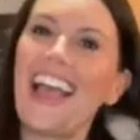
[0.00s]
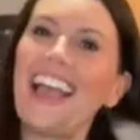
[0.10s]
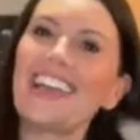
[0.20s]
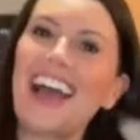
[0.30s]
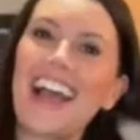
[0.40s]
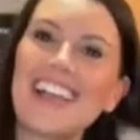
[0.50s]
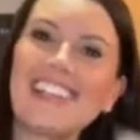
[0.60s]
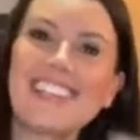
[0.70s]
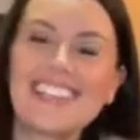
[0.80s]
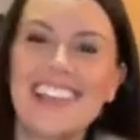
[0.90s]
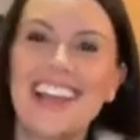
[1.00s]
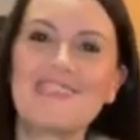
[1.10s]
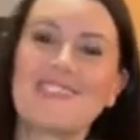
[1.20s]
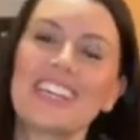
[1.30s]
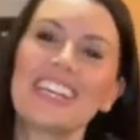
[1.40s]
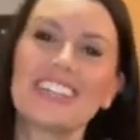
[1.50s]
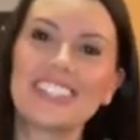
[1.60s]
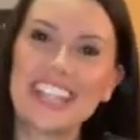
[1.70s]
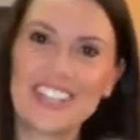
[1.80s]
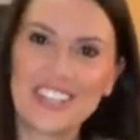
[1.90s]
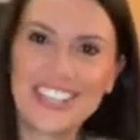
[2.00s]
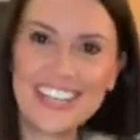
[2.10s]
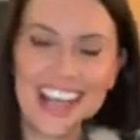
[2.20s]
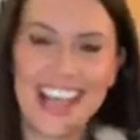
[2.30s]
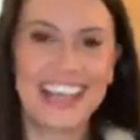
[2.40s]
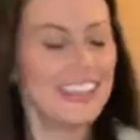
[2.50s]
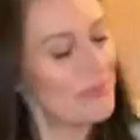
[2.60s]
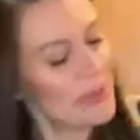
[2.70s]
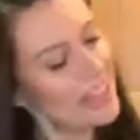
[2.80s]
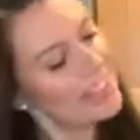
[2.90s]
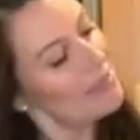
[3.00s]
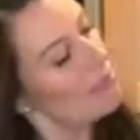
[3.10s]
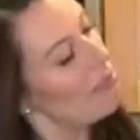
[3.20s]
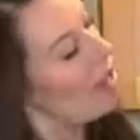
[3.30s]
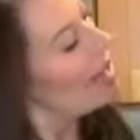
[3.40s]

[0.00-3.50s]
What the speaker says: Hey guys, we're here in the kitchen today with my